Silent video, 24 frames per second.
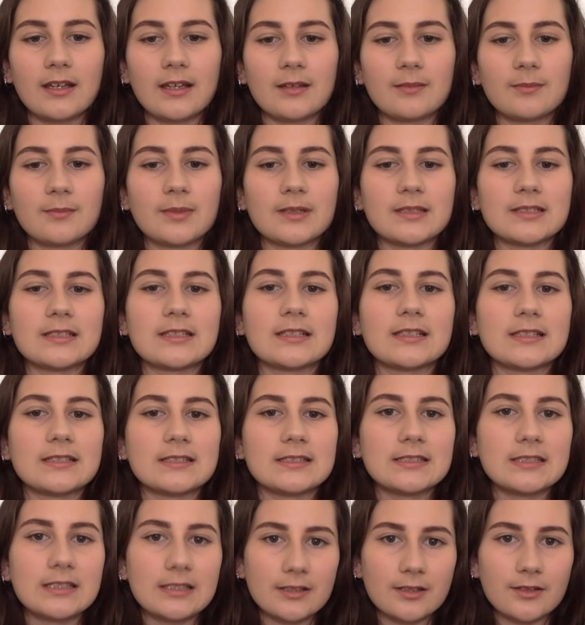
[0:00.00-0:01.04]
and basically
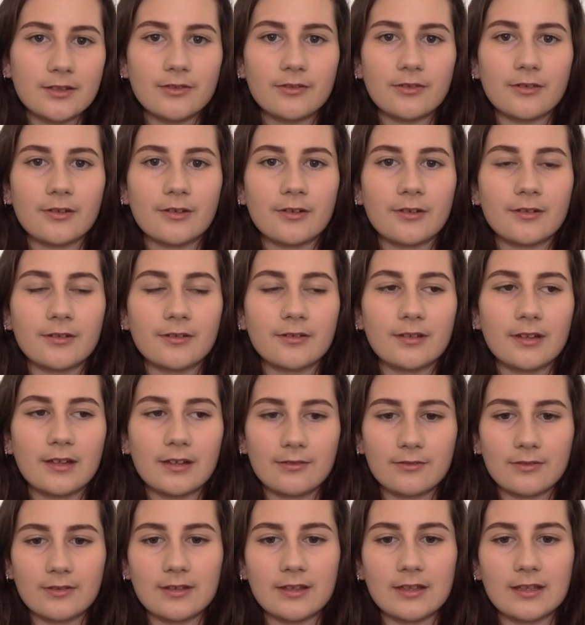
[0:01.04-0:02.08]
stick through
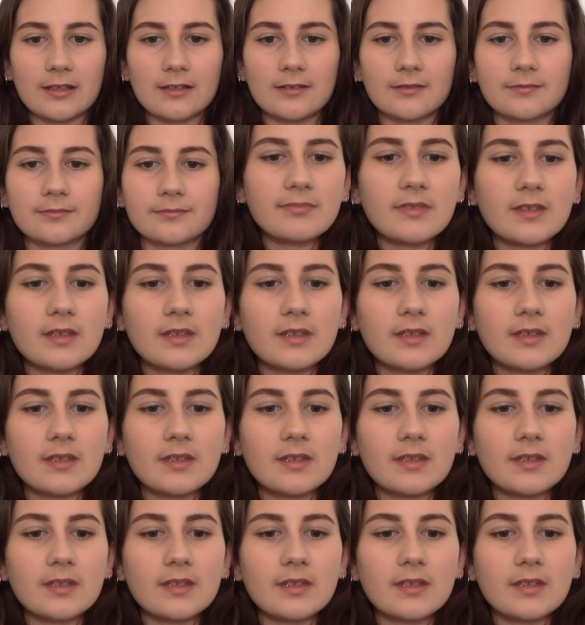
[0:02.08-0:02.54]
everything.